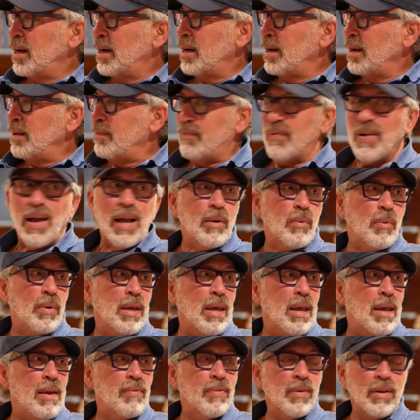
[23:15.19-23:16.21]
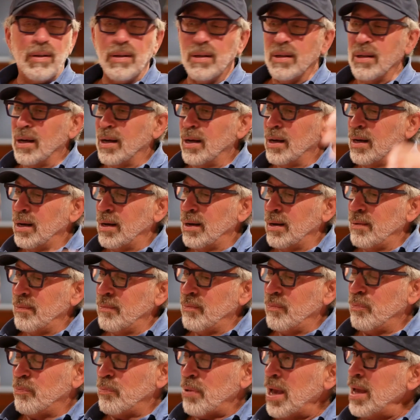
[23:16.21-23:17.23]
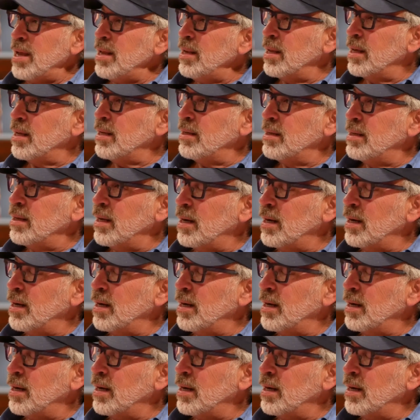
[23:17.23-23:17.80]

In fact, we even repainted